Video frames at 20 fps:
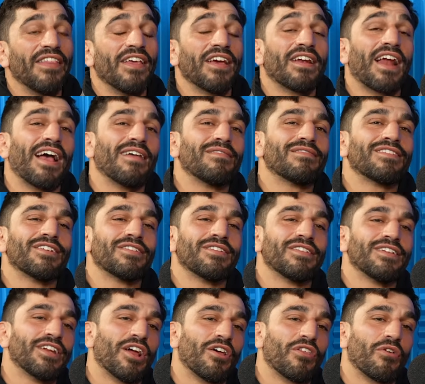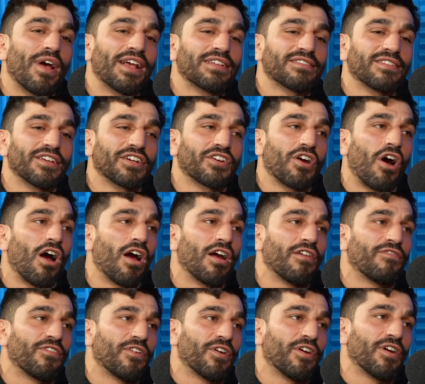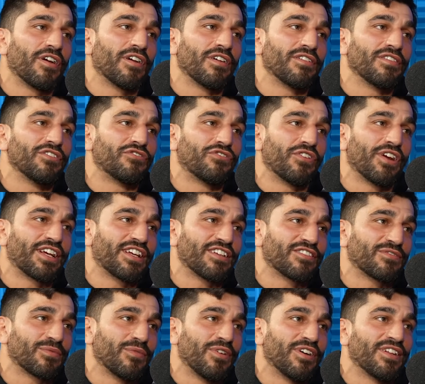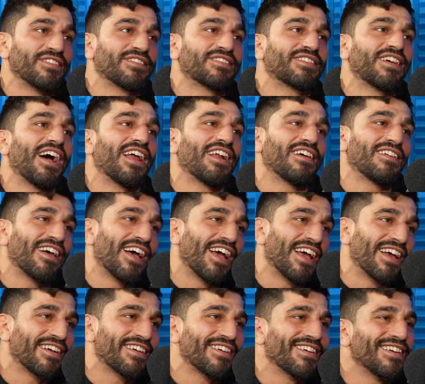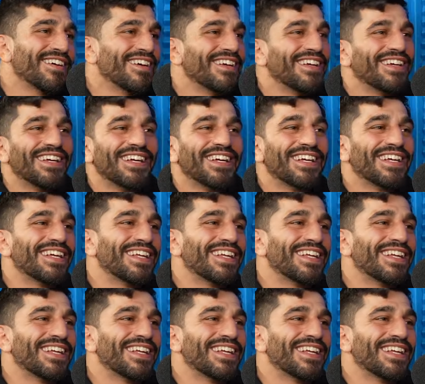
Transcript: then, dude, you know, the rest of the card for the Dricus one's kind of like lame.